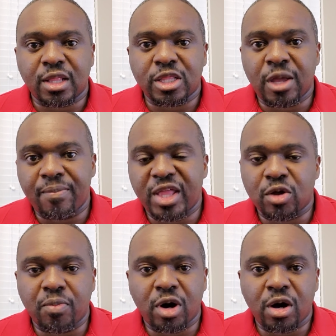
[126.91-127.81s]

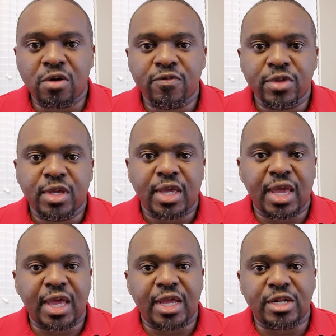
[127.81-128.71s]
LaMelo Ball,
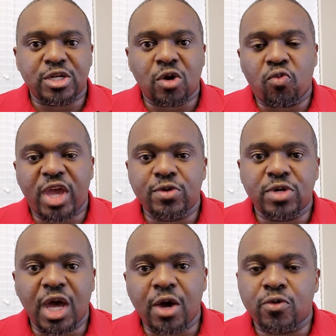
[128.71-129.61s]
and away you
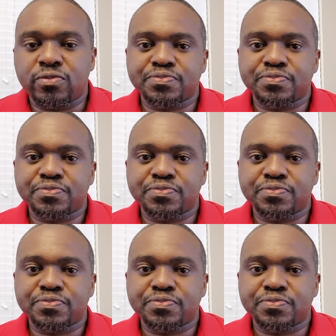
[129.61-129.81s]
go.